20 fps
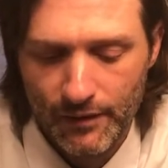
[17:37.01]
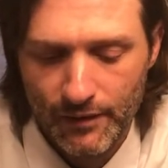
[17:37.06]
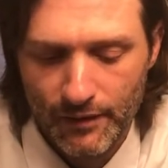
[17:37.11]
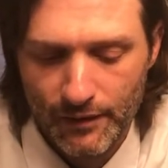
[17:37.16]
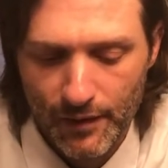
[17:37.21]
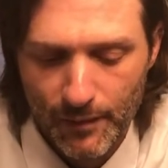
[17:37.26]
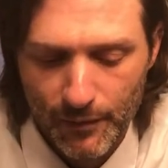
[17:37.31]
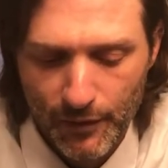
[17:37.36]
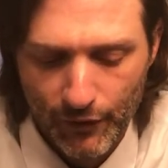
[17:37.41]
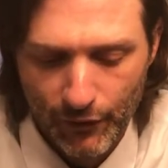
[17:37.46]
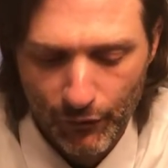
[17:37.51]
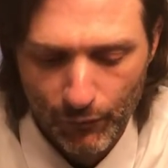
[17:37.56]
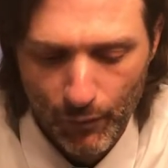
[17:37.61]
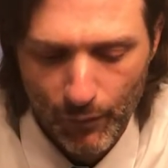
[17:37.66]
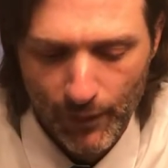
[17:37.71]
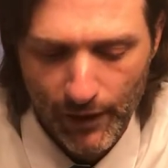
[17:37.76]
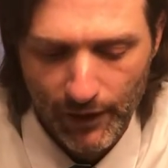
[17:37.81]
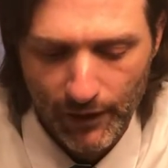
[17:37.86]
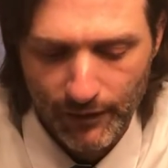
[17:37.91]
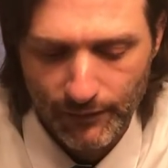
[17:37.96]
The books were
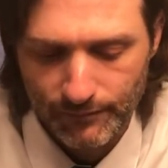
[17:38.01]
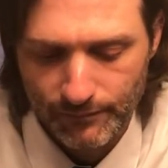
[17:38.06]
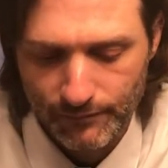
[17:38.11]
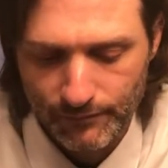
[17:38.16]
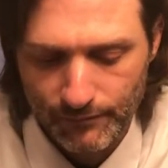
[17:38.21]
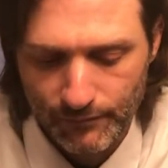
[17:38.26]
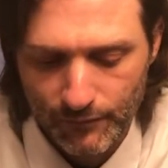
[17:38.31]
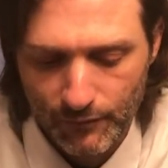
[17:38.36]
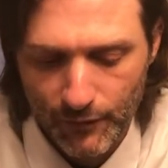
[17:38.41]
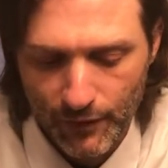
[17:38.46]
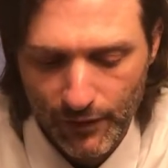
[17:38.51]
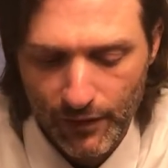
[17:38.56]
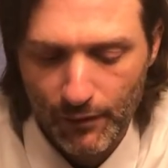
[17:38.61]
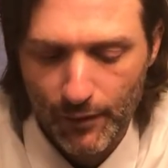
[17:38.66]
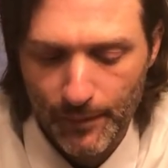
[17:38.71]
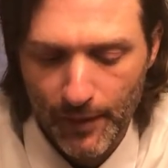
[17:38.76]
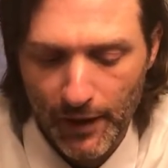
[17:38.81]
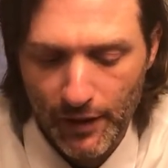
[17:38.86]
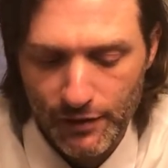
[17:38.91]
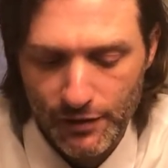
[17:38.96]
waiting, with their
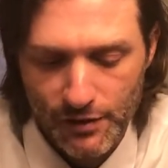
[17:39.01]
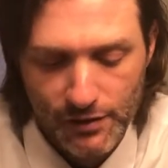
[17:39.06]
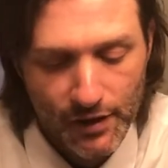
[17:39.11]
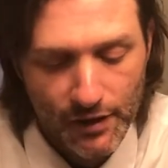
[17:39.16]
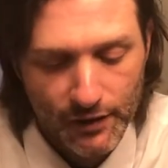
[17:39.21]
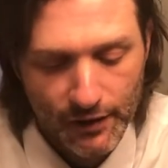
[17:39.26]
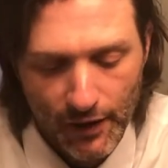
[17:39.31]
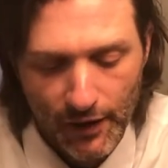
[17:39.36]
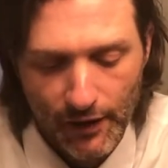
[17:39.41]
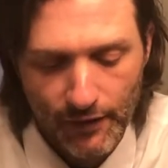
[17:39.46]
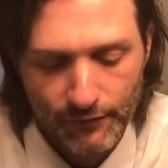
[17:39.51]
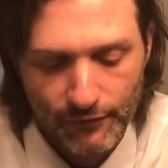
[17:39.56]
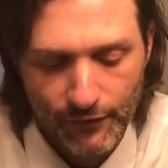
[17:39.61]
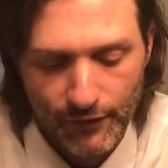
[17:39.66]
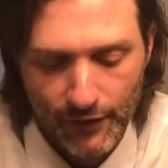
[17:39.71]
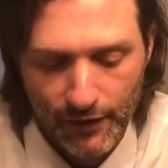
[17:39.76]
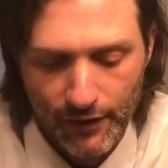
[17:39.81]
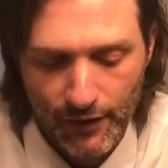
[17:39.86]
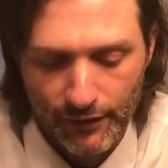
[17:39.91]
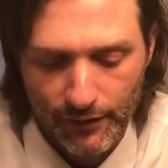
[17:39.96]
pages uncut, for the
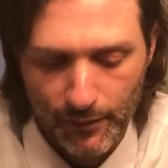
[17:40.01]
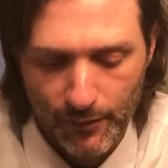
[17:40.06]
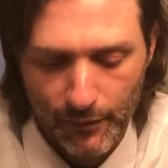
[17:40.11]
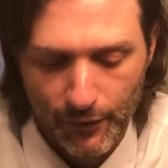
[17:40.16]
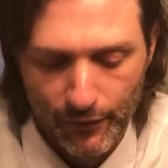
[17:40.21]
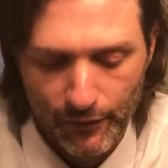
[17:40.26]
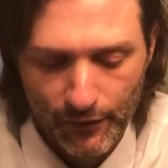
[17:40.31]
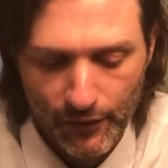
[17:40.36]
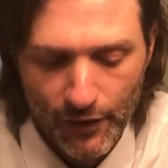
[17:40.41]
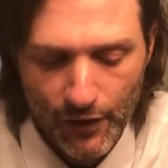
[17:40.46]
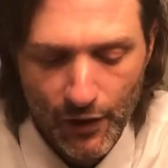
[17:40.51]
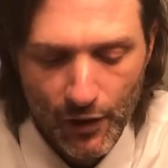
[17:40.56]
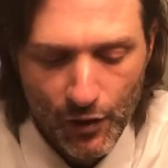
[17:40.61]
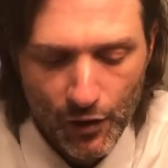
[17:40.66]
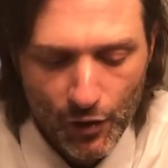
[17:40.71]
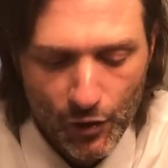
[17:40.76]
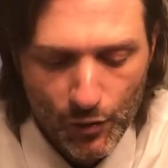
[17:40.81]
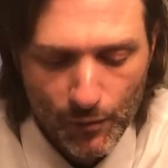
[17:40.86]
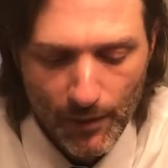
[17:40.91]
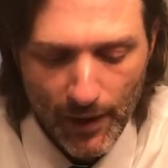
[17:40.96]
customers
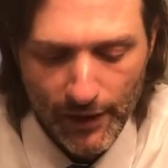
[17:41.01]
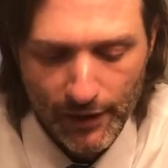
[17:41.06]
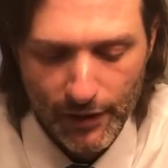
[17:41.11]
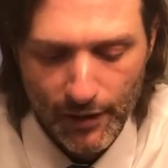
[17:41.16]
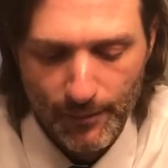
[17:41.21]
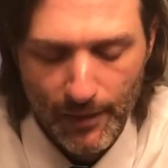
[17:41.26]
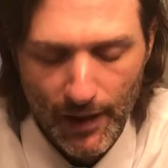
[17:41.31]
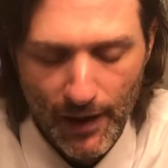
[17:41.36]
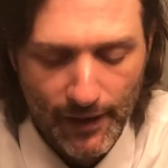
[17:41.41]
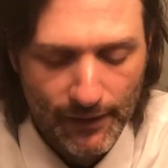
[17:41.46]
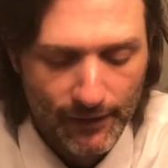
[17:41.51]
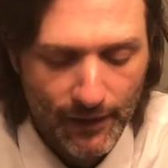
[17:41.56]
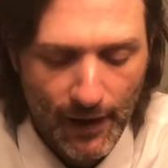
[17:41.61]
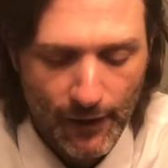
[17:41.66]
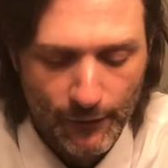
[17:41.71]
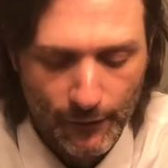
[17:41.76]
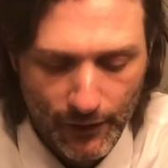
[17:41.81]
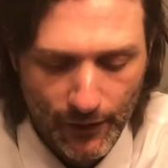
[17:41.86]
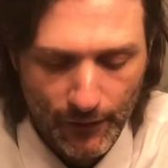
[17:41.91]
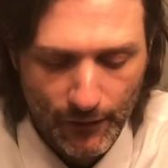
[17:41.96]
who might come by in
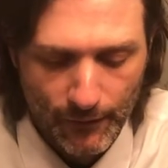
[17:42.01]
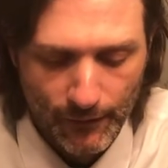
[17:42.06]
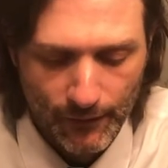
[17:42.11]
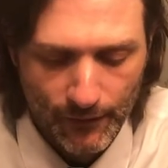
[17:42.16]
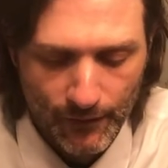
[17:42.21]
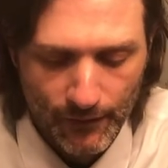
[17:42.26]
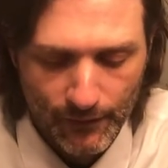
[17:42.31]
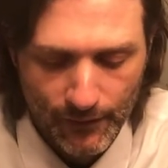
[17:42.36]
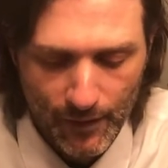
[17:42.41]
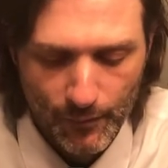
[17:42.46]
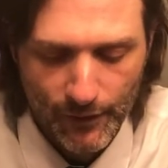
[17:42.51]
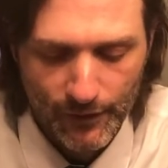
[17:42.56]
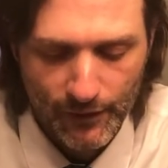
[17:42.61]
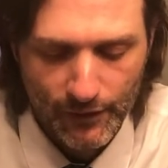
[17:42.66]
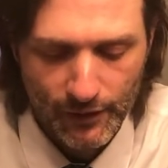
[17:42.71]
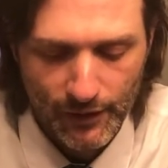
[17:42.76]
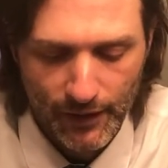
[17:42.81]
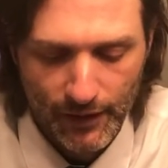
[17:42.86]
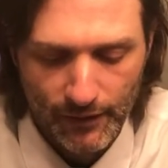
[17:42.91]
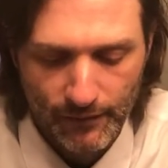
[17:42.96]
latter years, some with
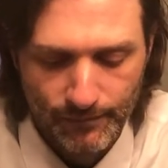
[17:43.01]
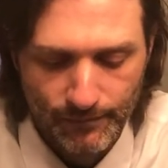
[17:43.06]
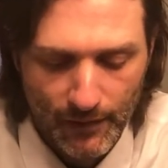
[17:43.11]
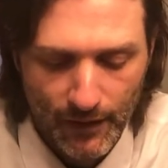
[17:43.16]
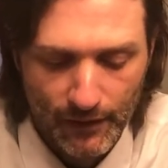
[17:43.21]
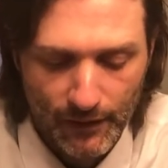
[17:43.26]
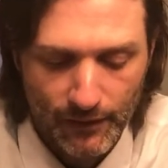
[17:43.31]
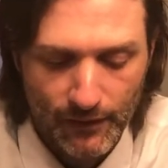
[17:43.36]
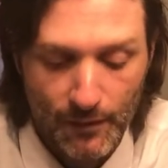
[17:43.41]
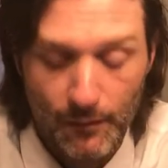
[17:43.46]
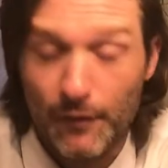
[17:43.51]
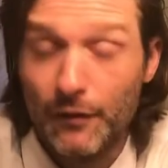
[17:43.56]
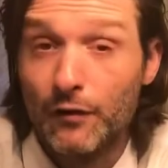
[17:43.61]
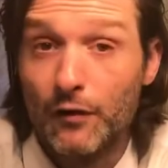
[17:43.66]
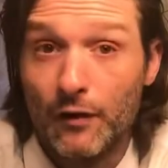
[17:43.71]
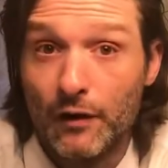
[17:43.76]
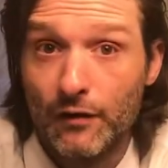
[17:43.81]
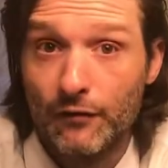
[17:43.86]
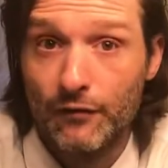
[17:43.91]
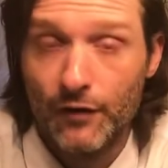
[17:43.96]
clean and some with
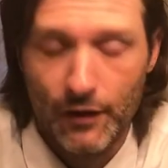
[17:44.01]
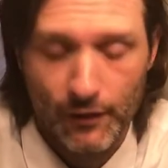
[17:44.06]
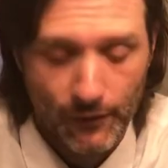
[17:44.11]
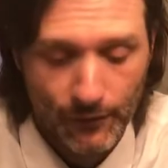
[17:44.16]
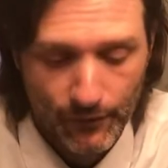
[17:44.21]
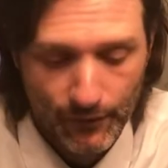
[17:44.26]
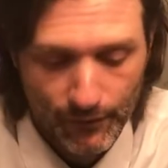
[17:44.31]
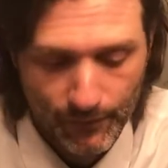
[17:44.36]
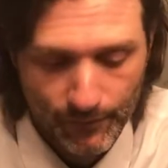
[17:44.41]
dirty fingers.